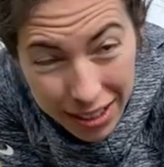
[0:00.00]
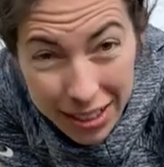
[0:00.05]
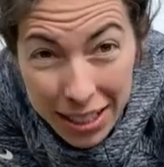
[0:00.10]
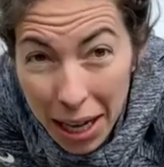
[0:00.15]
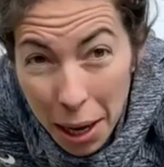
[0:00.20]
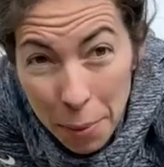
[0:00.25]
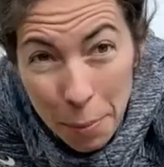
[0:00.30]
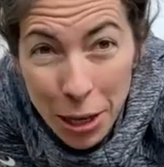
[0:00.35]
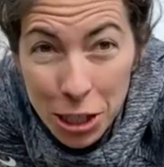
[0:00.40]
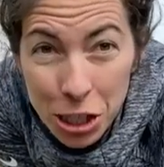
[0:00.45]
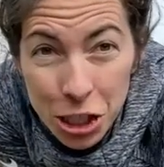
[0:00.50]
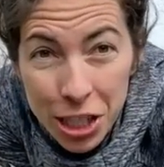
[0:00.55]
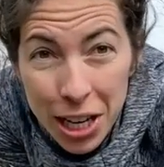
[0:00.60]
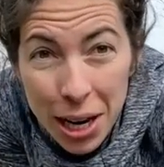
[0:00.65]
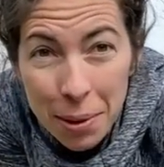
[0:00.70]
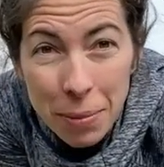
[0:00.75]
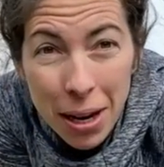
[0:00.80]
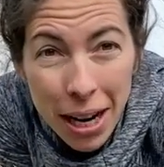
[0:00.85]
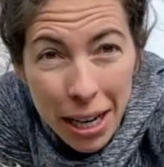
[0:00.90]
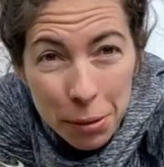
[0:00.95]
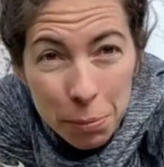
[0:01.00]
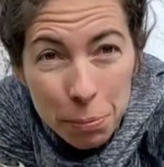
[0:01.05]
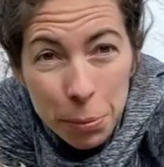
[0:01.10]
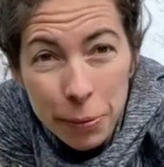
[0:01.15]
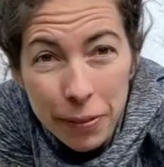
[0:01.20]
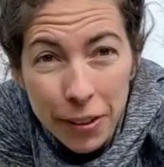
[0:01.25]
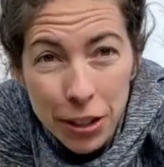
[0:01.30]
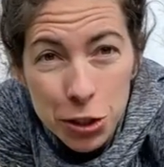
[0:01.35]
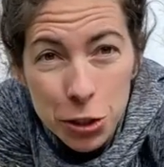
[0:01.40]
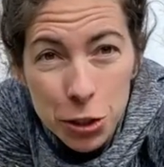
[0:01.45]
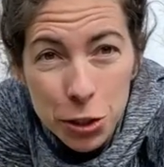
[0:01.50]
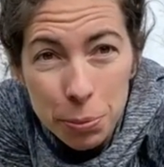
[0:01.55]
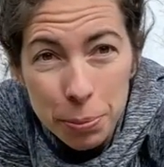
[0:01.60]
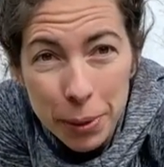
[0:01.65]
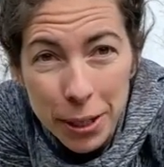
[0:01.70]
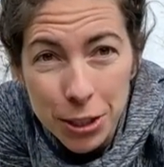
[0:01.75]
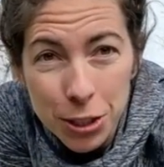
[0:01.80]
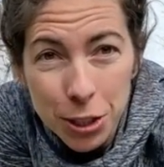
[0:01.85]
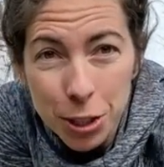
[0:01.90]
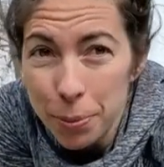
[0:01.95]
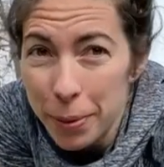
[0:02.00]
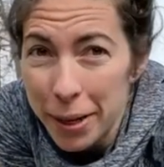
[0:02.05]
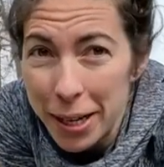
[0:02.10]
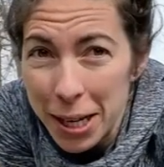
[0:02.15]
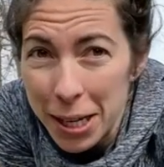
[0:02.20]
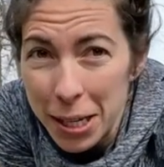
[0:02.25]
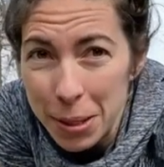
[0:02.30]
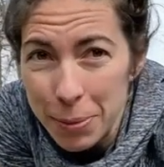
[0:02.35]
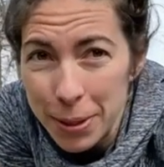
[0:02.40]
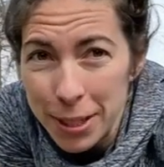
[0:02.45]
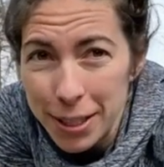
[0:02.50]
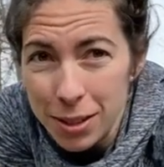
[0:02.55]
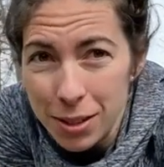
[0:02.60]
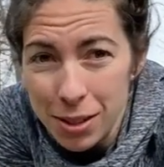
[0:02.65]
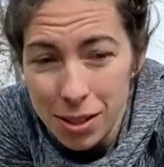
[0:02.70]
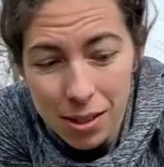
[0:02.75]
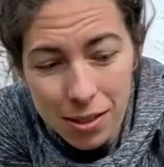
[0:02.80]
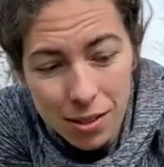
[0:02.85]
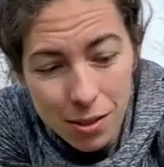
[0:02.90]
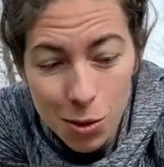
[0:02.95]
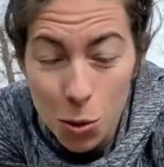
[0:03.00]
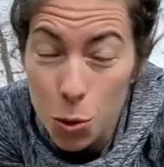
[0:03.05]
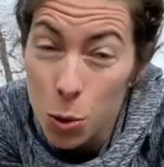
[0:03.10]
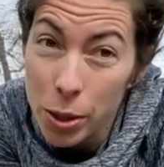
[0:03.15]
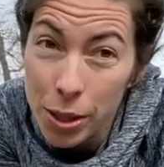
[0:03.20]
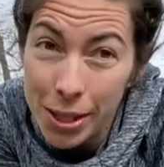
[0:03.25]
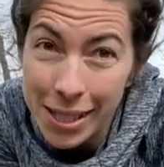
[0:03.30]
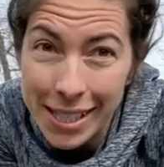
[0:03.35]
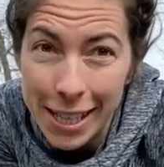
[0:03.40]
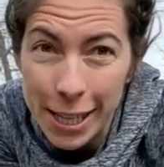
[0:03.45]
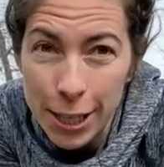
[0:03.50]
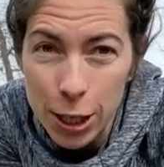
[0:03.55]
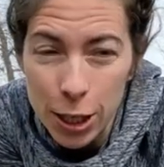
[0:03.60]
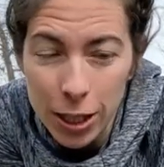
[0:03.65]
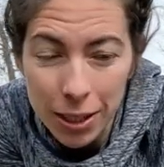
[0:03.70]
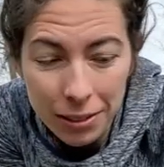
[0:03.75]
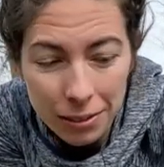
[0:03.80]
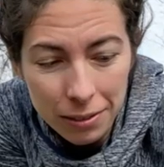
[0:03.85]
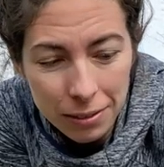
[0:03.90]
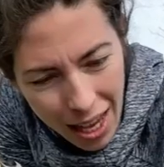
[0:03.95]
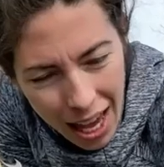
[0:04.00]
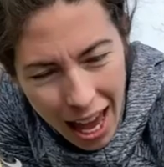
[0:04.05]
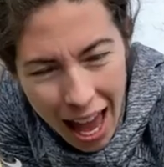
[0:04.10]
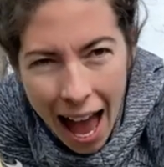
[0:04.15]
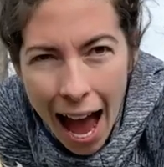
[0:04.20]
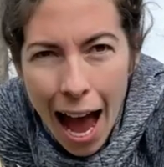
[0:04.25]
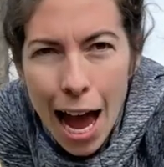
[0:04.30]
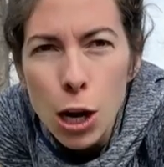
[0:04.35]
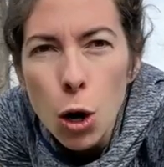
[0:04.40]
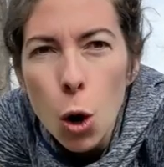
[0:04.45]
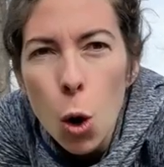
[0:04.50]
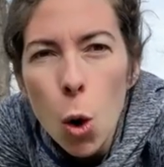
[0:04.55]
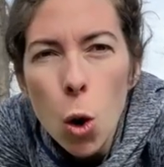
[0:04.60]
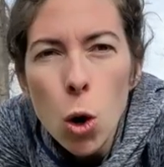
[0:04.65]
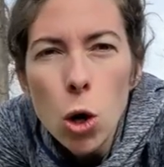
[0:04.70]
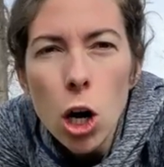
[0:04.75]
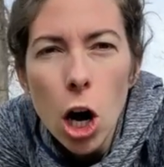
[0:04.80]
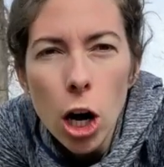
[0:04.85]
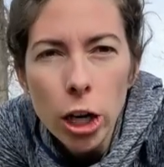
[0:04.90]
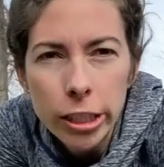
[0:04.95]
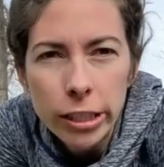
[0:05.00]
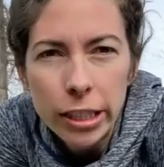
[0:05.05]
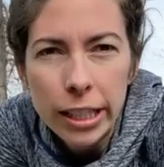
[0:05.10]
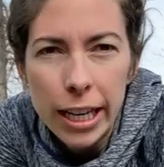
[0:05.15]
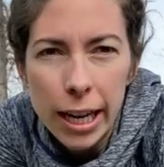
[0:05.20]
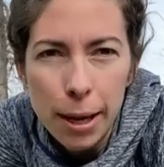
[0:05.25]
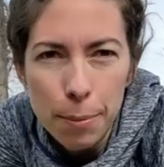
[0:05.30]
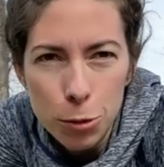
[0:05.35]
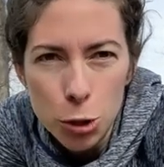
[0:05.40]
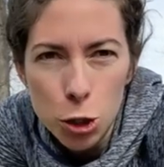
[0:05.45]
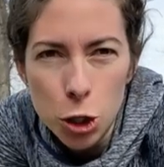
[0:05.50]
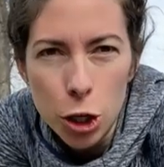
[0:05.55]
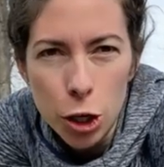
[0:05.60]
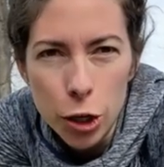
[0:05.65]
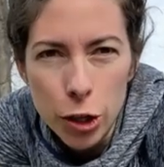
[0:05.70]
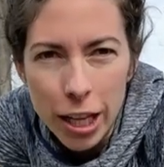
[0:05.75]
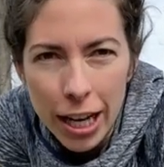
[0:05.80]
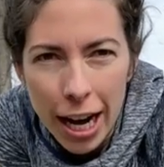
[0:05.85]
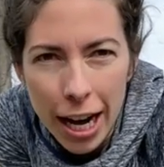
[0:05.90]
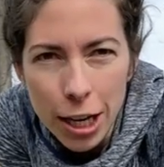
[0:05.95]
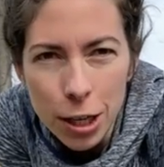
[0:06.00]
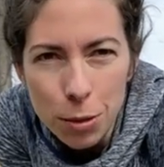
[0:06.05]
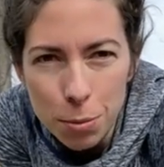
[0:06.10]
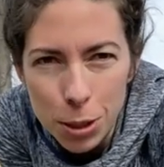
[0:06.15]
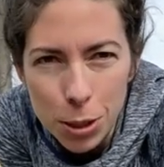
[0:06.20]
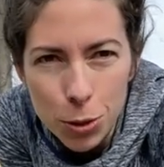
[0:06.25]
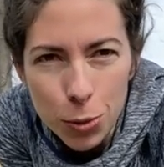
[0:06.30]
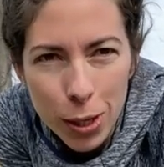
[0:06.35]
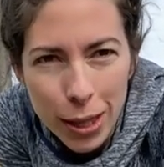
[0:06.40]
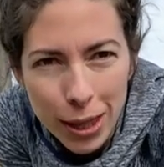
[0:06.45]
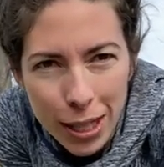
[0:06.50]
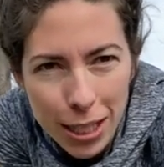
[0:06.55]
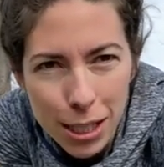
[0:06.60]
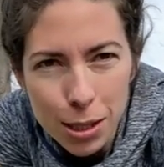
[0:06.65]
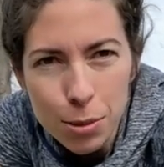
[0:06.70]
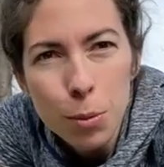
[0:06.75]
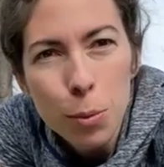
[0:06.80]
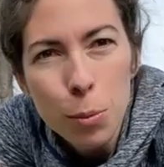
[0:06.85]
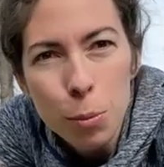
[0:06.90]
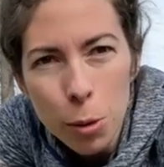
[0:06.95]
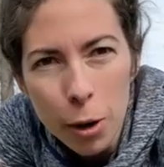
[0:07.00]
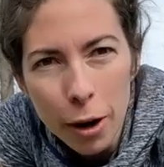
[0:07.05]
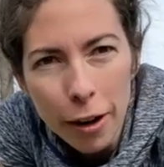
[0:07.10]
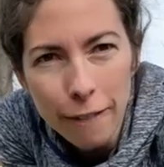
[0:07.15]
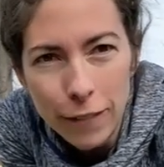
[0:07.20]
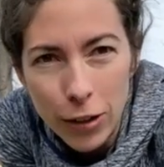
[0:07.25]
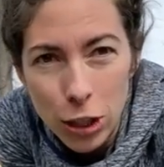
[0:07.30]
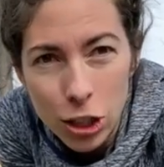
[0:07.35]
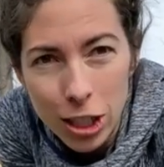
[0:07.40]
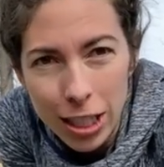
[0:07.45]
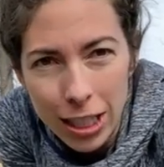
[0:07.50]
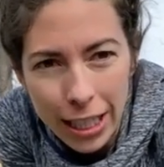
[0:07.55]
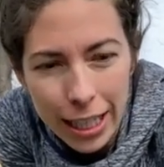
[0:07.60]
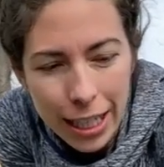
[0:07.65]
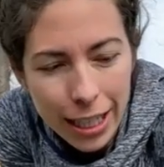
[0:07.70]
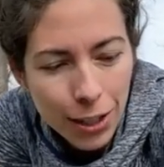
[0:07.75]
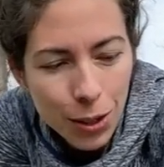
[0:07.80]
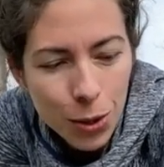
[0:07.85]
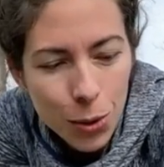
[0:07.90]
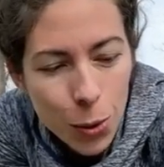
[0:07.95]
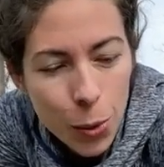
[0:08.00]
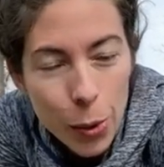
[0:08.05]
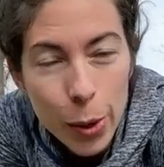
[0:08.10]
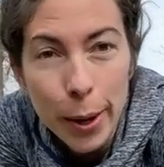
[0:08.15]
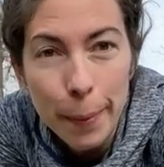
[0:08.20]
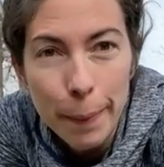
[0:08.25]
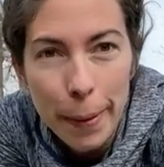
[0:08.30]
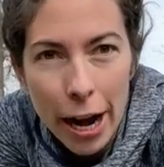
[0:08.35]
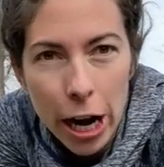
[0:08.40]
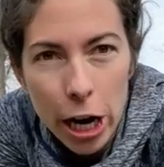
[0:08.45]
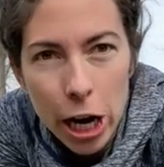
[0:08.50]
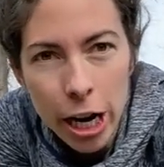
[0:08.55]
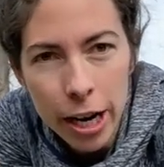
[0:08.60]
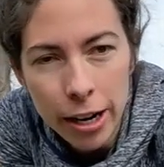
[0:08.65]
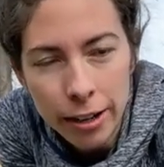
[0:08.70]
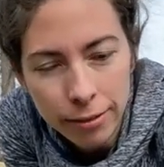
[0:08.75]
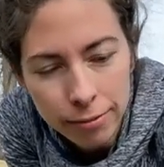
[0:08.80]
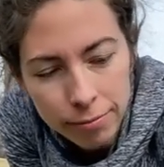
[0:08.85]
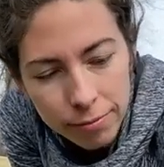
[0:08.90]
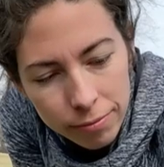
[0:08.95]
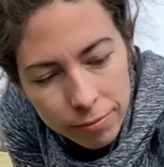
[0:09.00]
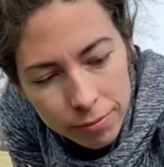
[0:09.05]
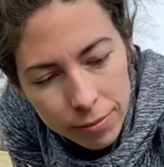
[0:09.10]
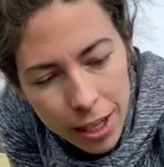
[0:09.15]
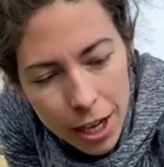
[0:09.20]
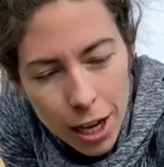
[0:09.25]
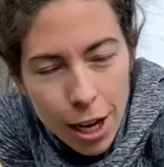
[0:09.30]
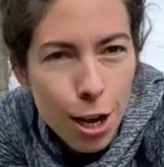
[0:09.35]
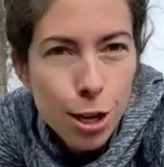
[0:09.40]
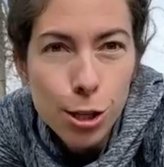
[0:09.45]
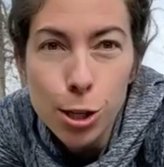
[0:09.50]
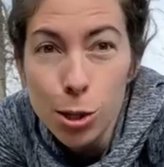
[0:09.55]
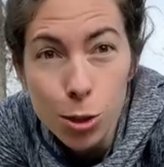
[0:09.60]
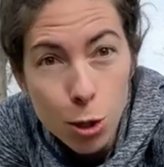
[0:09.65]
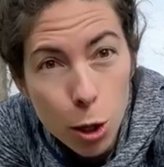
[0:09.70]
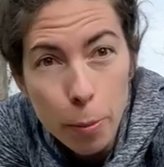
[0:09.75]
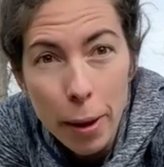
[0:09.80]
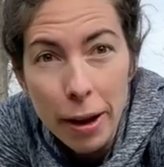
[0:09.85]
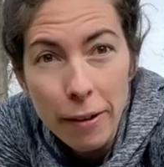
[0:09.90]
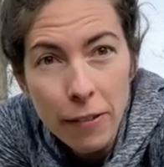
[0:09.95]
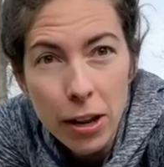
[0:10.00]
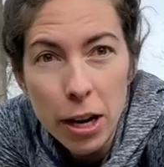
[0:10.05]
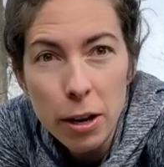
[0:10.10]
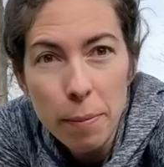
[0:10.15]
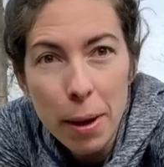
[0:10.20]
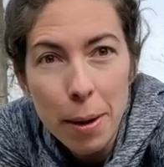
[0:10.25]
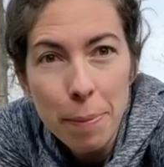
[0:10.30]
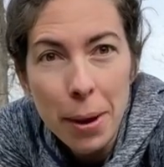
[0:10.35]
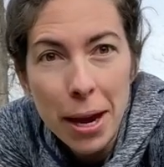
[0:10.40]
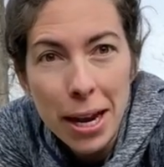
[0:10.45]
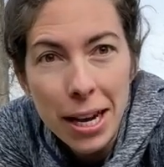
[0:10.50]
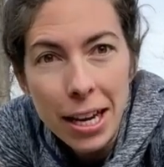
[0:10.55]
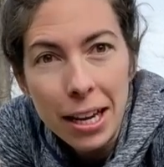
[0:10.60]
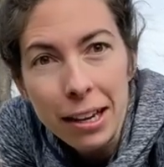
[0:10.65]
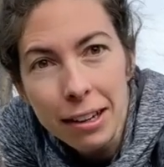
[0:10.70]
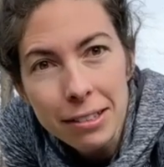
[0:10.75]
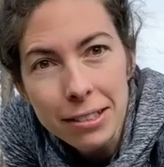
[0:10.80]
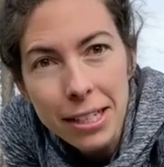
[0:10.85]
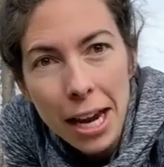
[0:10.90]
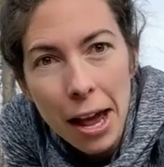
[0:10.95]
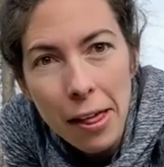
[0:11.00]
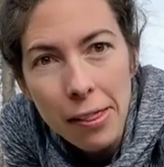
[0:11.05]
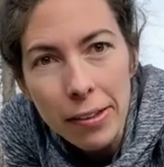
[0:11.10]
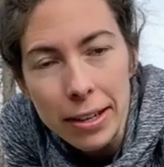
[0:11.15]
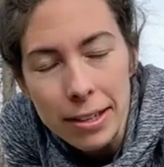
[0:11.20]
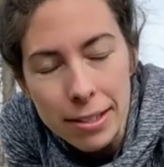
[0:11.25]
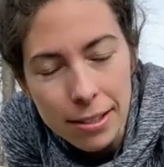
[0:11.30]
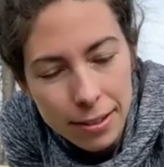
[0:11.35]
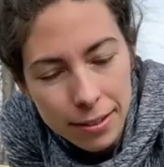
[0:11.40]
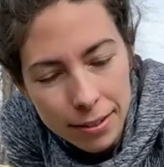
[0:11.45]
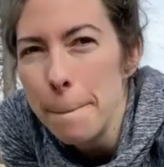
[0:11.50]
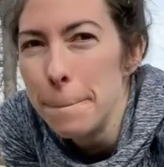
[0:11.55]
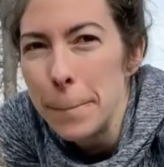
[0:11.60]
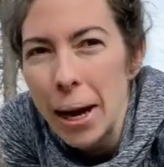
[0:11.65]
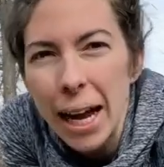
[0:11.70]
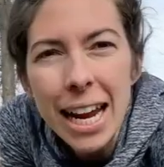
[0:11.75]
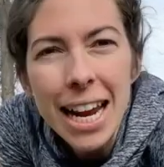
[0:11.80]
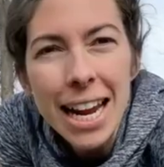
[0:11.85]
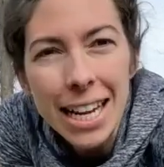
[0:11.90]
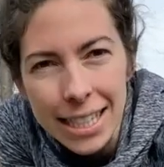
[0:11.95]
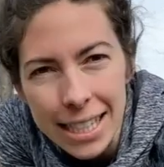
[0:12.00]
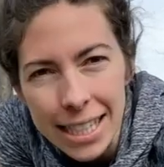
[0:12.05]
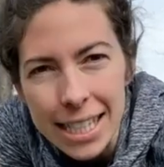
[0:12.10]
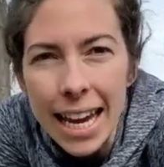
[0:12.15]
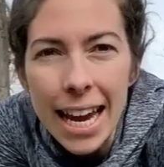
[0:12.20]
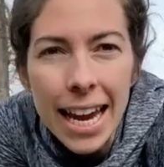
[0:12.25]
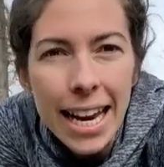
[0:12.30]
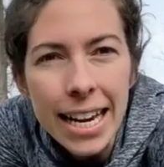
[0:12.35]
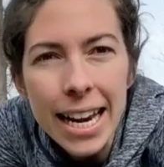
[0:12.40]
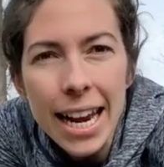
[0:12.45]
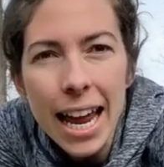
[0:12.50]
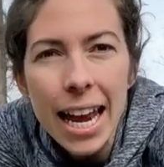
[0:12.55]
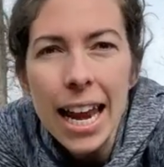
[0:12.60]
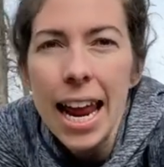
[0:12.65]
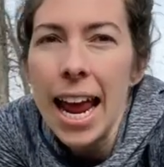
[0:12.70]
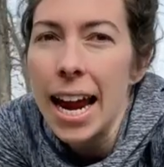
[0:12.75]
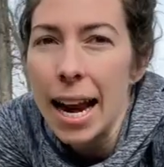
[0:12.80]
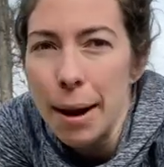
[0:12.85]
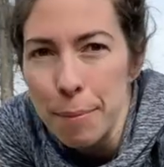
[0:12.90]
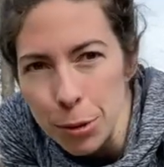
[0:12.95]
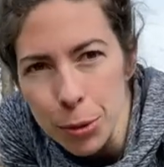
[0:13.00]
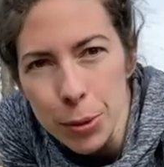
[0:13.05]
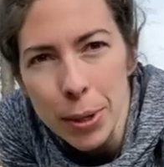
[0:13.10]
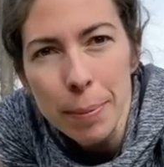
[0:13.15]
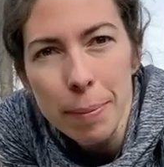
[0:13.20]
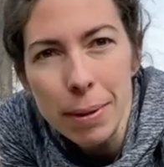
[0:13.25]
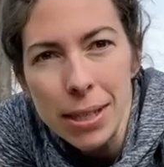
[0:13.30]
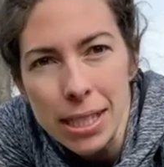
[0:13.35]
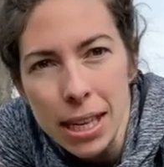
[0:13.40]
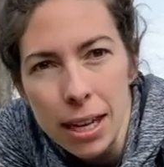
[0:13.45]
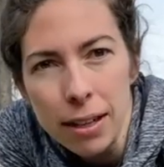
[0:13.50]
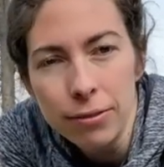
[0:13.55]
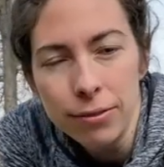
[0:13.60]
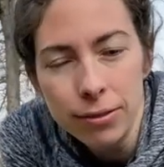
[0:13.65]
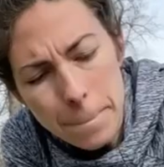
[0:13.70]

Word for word: Did I mention I'm not a professional painter by any means, or stainer? I wholeheartedly am sure that I could be doing this more efficiently or better, so don't make fun of my painting talent. But it's getting done, and I'm doing it myself.